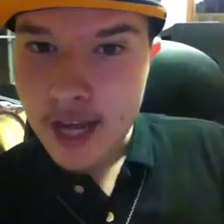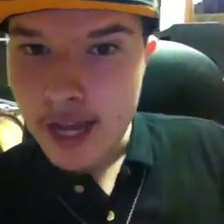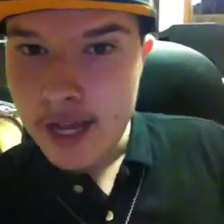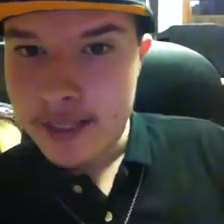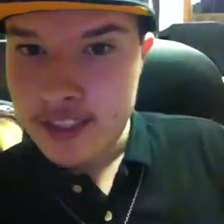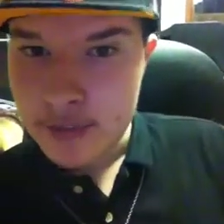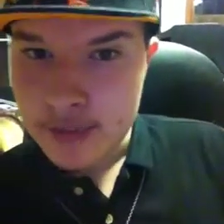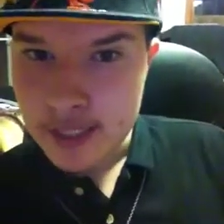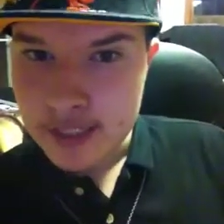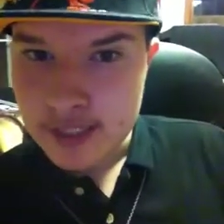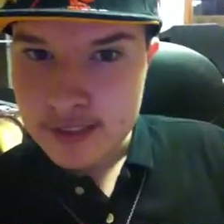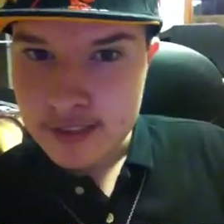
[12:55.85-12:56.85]
Chaos number
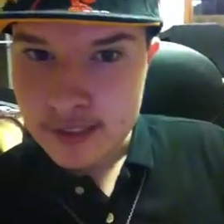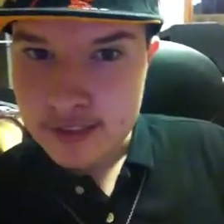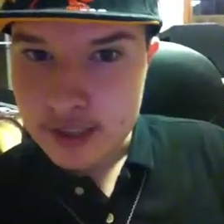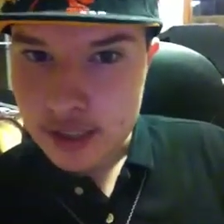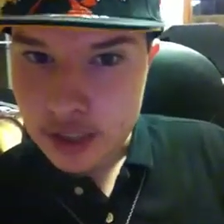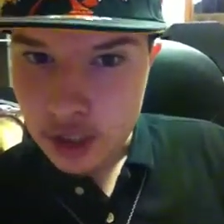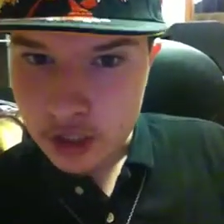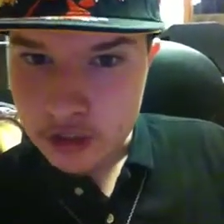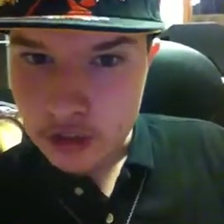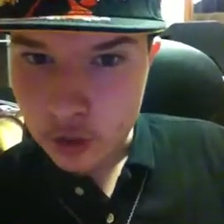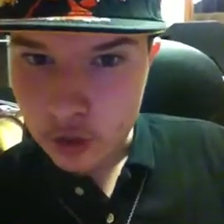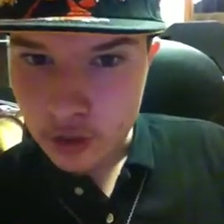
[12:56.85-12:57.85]
96 Dark
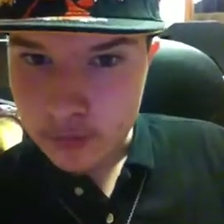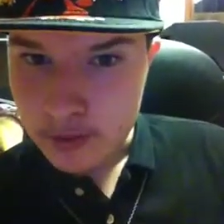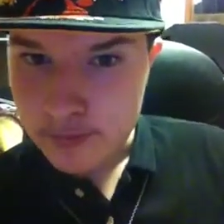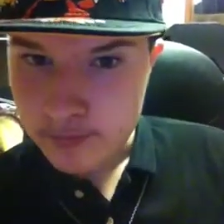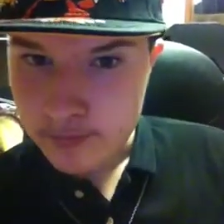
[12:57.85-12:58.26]
Storm.